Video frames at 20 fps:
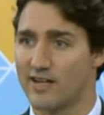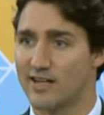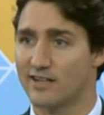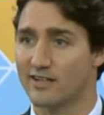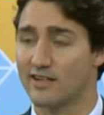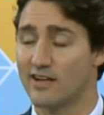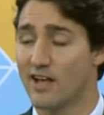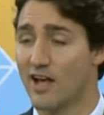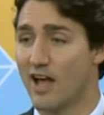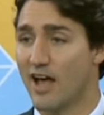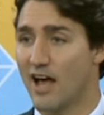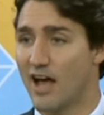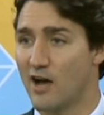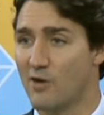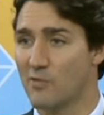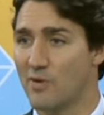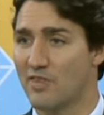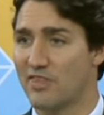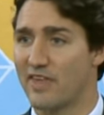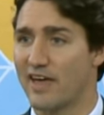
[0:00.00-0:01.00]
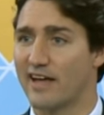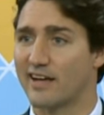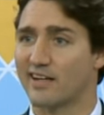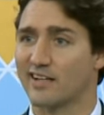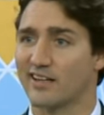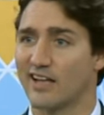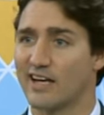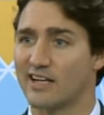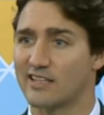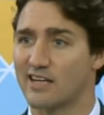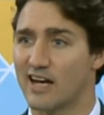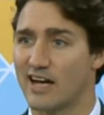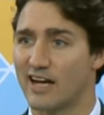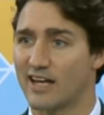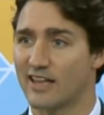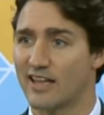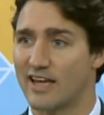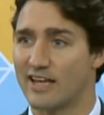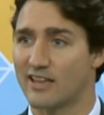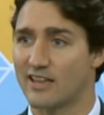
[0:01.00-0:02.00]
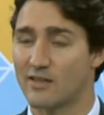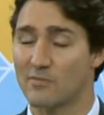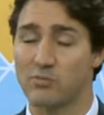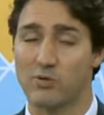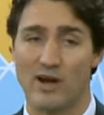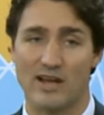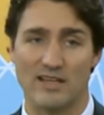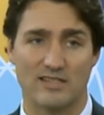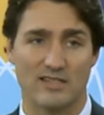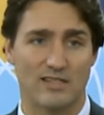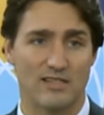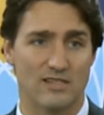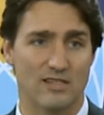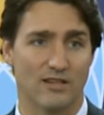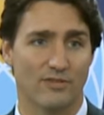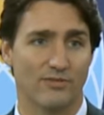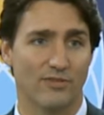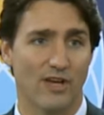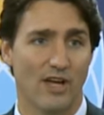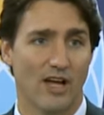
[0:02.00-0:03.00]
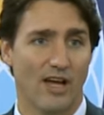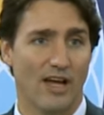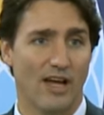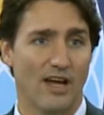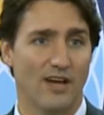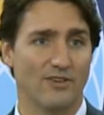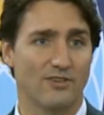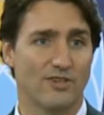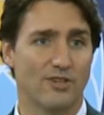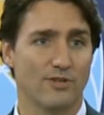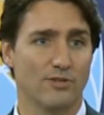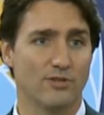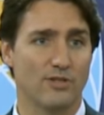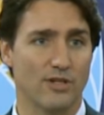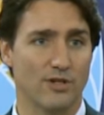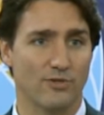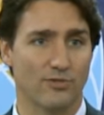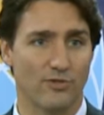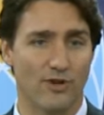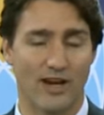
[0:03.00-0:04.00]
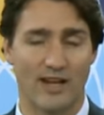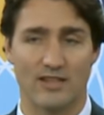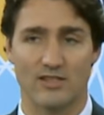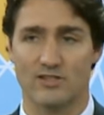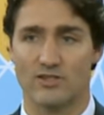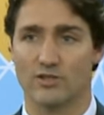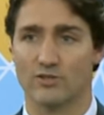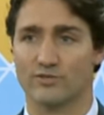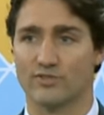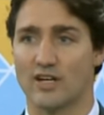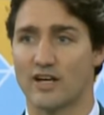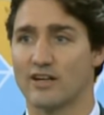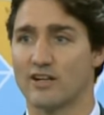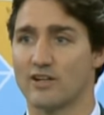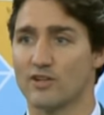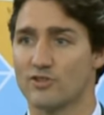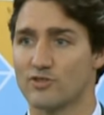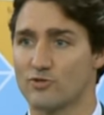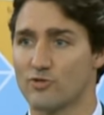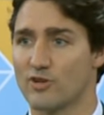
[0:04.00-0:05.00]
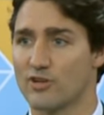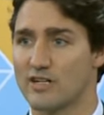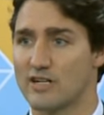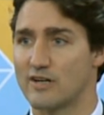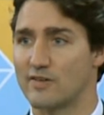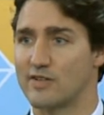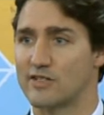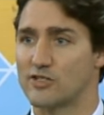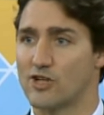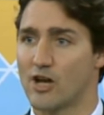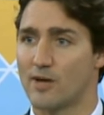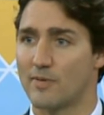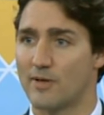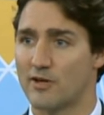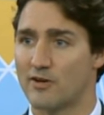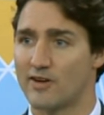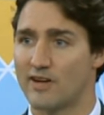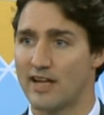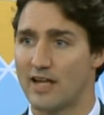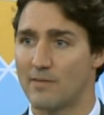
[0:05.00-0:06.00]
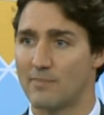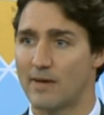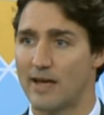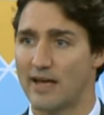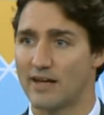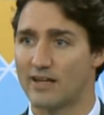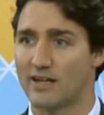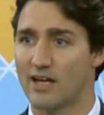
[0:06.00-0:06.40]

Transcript: And with that, I'd like to highlight the presence of two dear friends who've done an extraordinary job here at APEC,